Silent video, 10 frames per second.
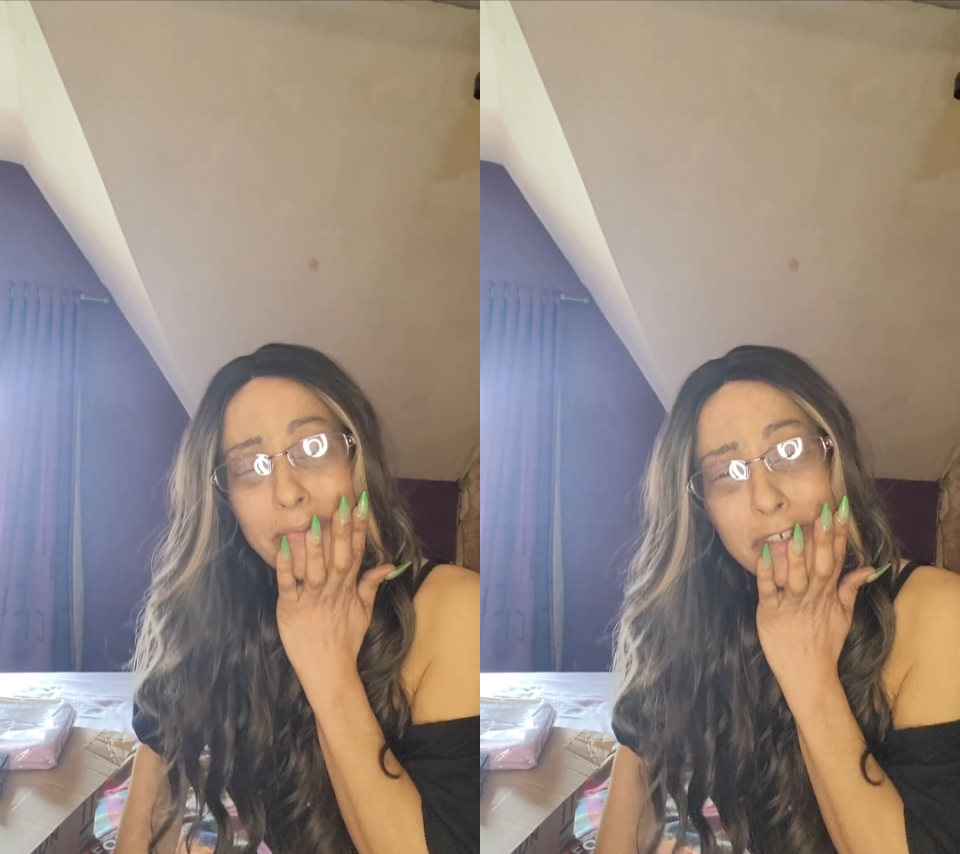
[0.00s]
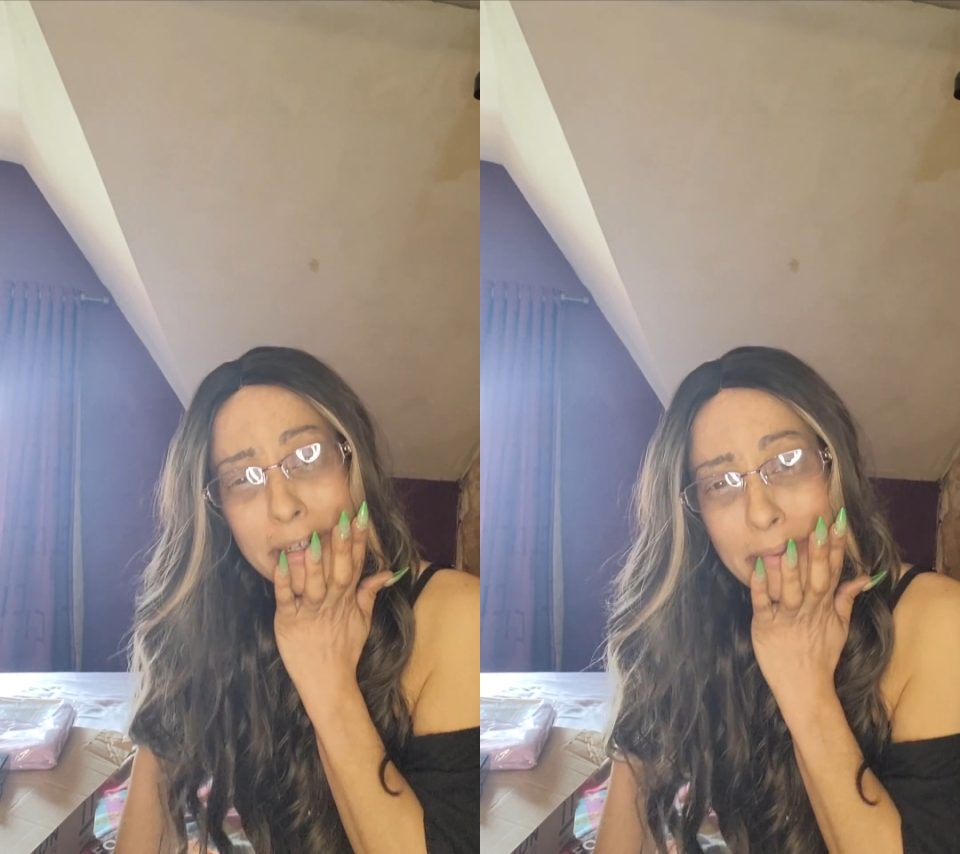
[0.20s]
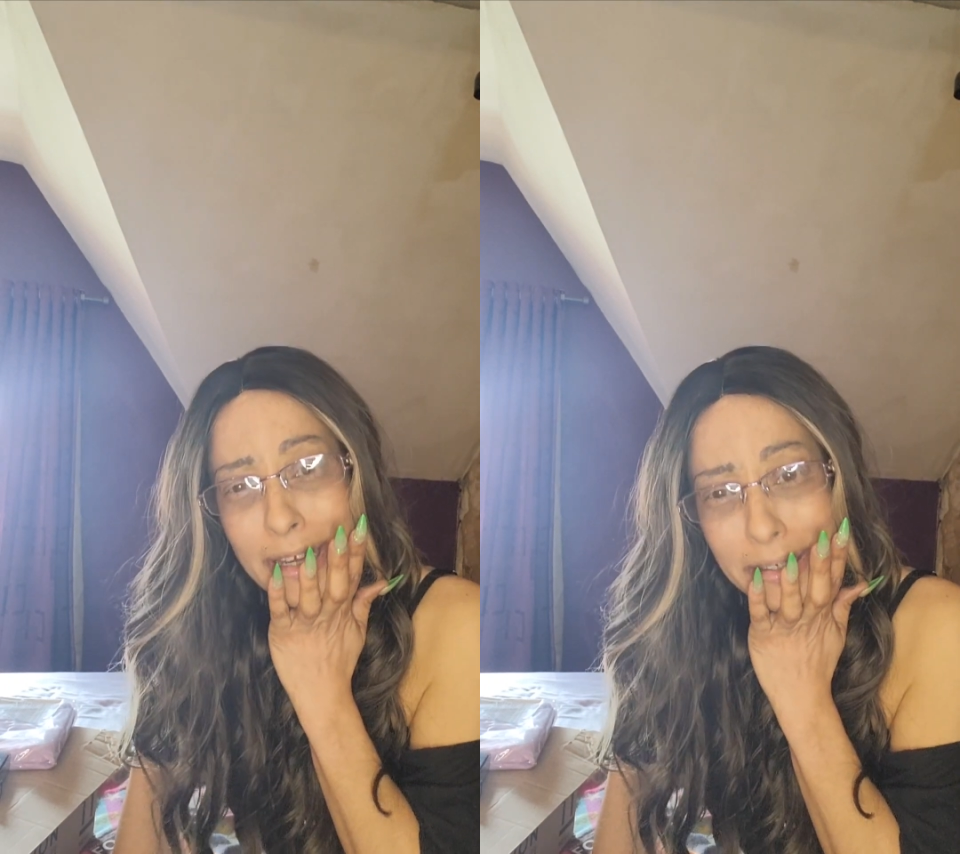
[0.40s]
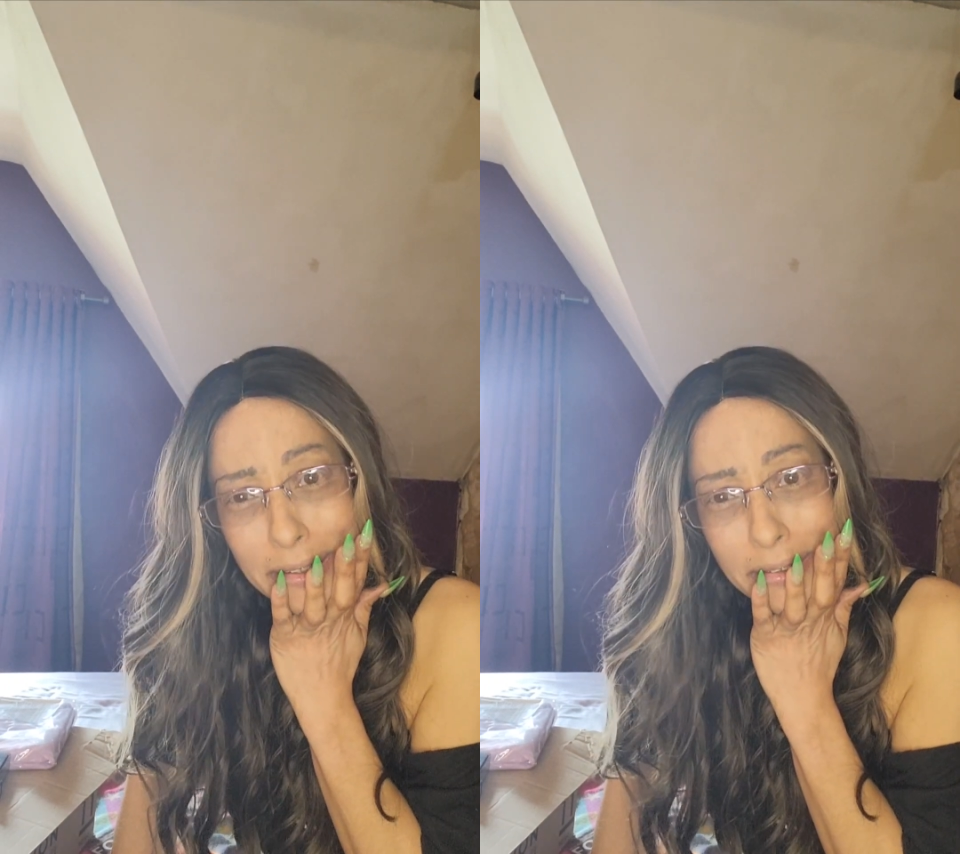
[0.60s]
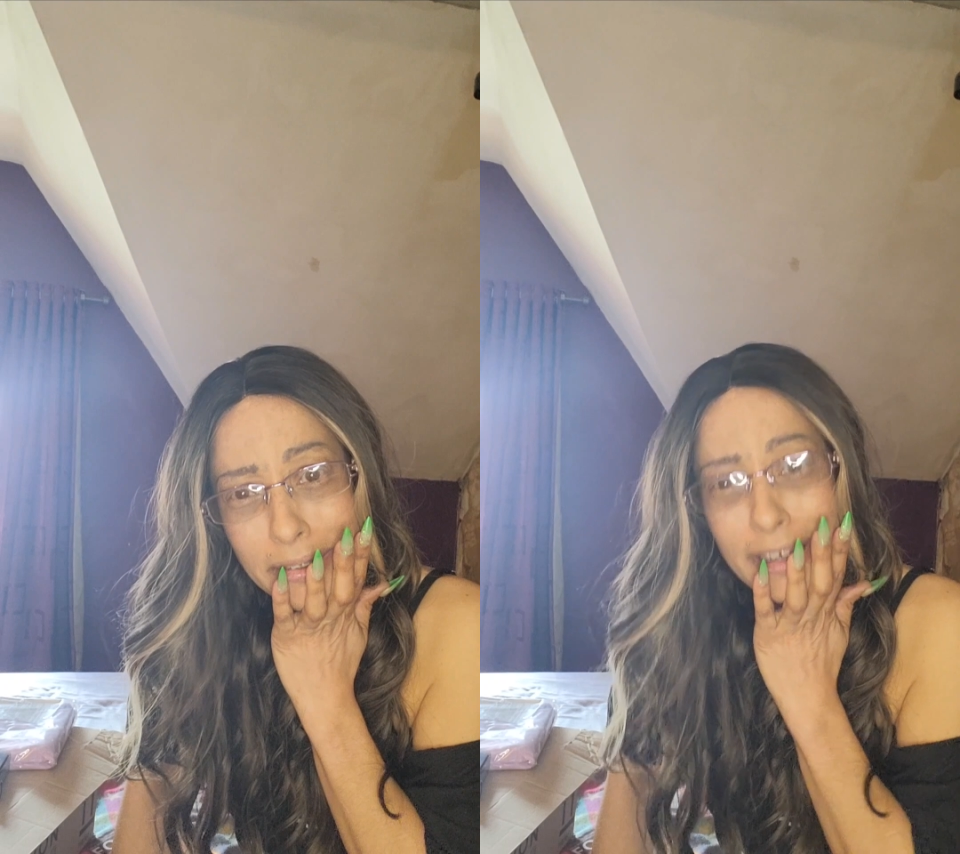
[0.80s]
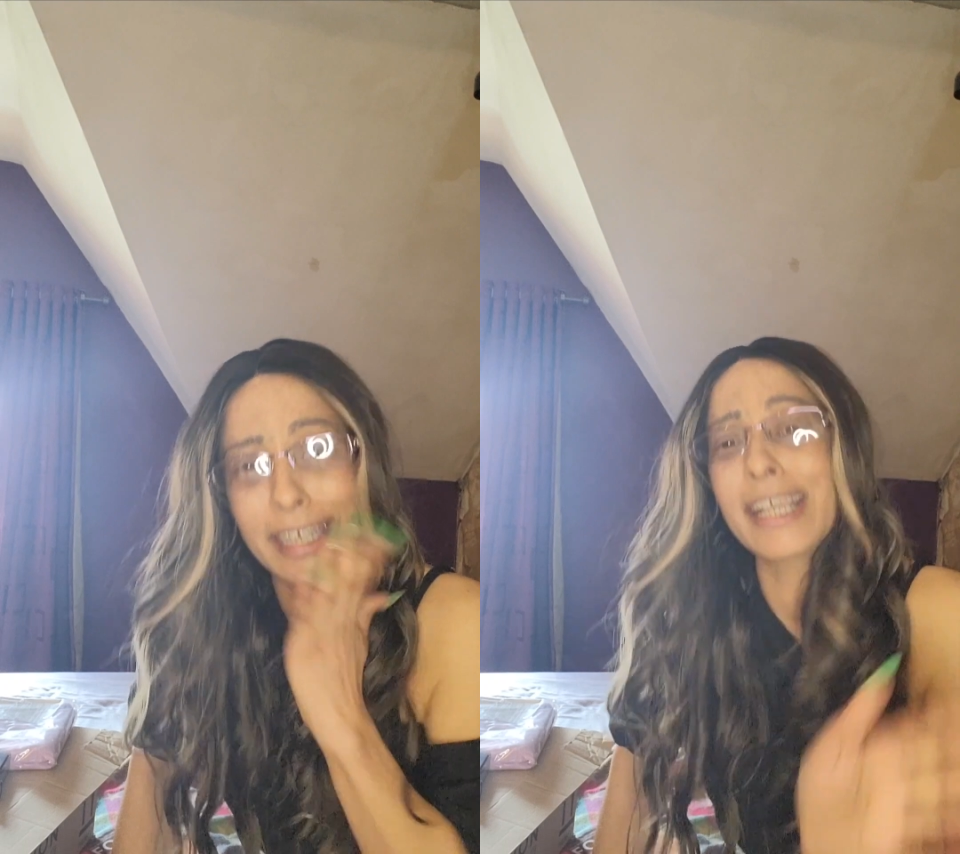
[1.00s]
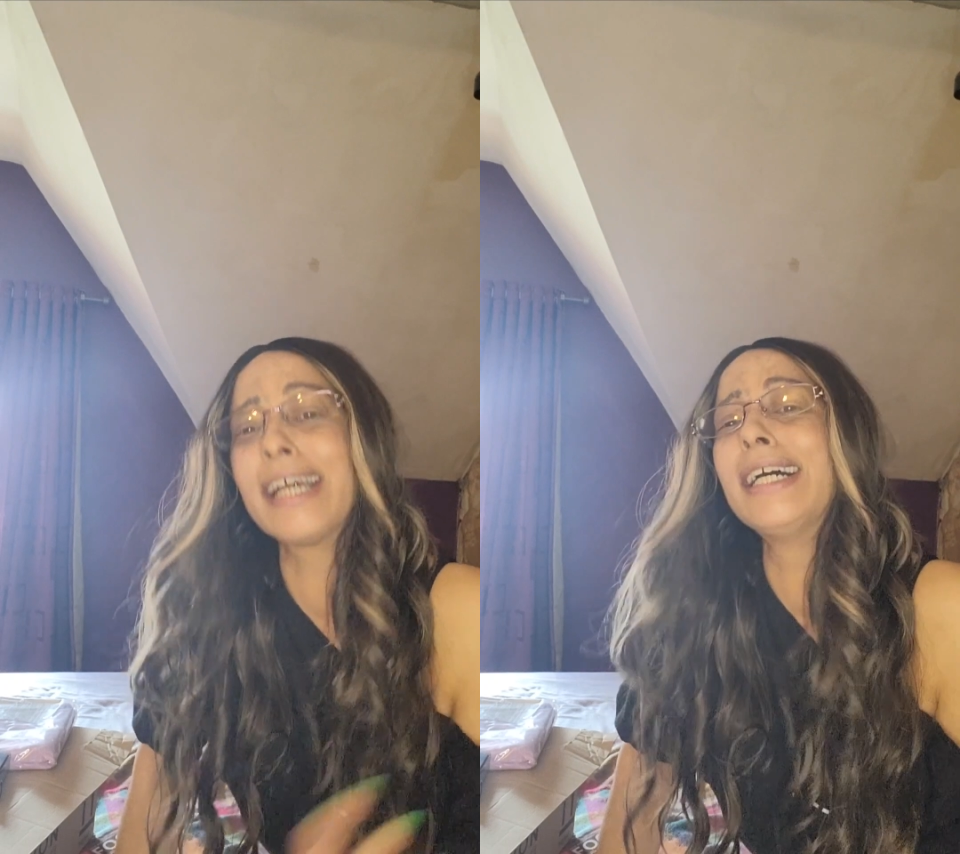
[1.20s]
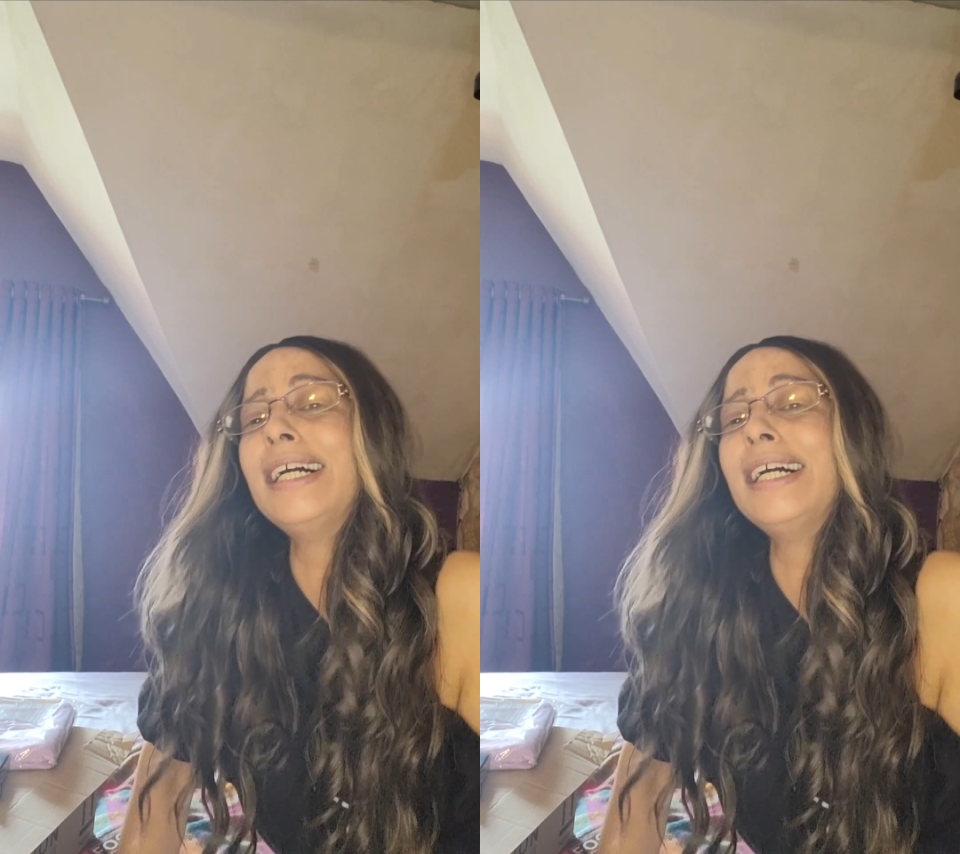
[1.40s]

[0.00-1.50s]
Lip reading: really bad toothache.